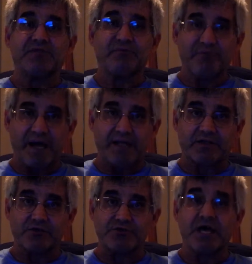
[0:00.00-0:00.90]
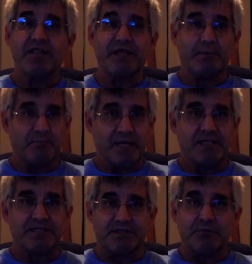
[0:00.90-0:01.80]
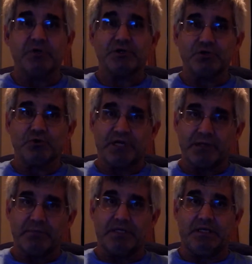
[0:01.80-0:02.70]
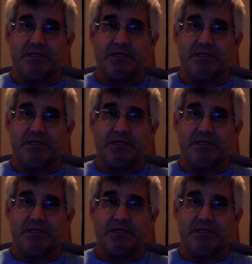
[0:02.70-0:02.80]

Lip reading: the factors that make them your enemy.